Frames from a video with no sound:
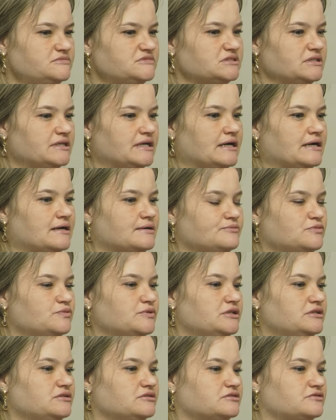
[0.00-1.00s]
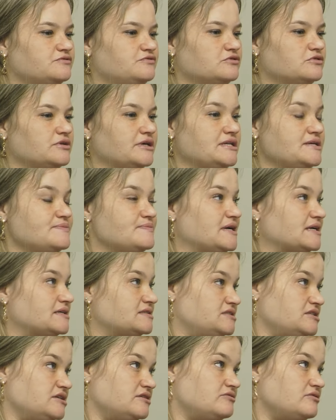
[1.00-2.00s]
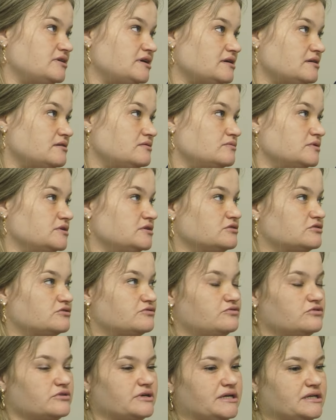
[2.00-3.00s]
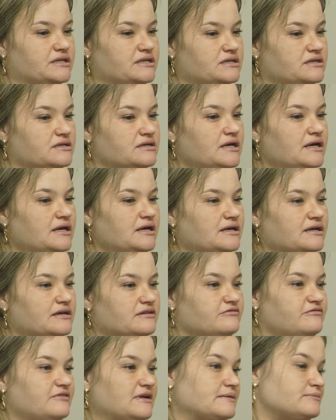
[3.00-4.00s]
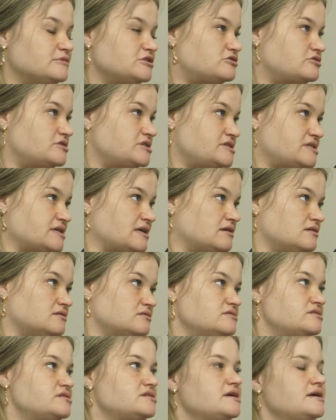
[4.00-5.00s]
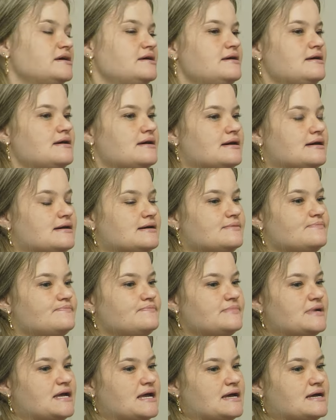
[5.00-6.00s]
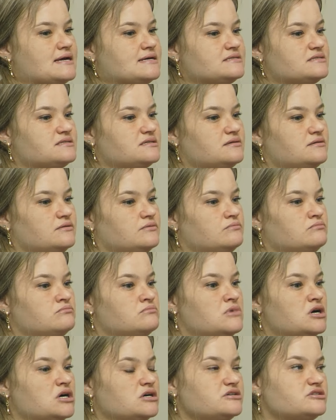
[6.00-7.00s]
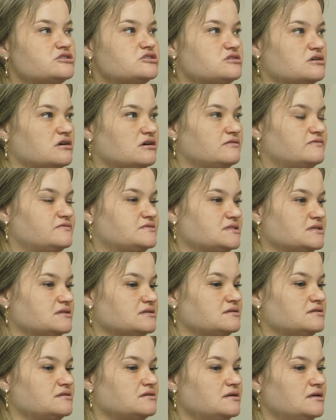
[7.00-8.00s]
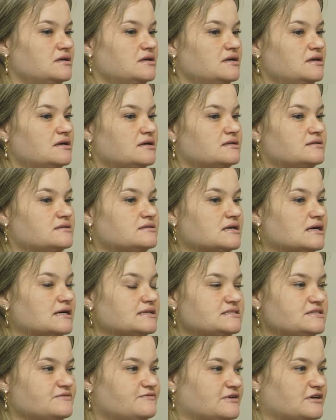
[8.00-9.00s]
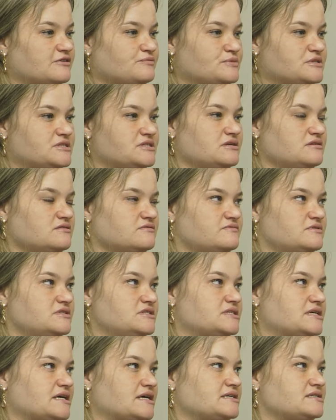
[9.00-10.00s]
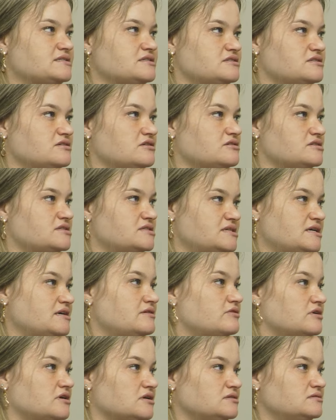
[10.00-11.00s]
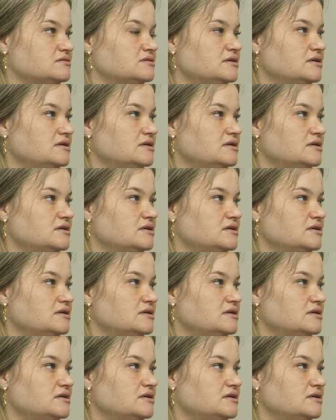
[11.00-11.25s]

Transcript: we look for any bacteria, we look for any inflammatory cells, and most often 95% of these cases are sterile